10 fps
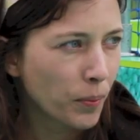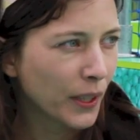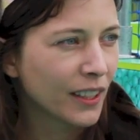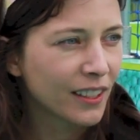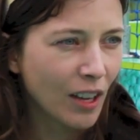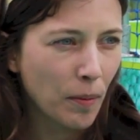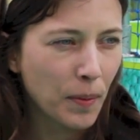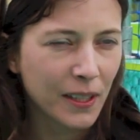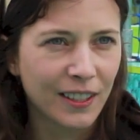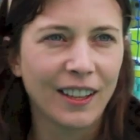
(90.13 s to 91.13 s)
bring this
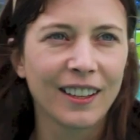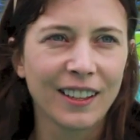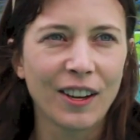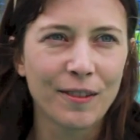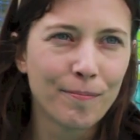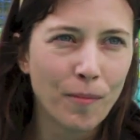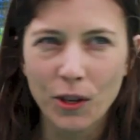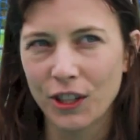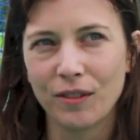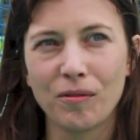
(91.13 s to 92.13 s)
up into the kind of
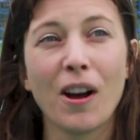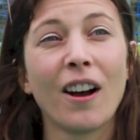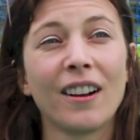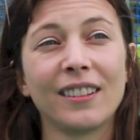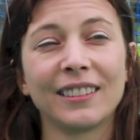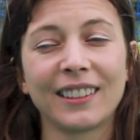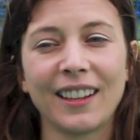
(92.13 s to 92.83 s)
modern world,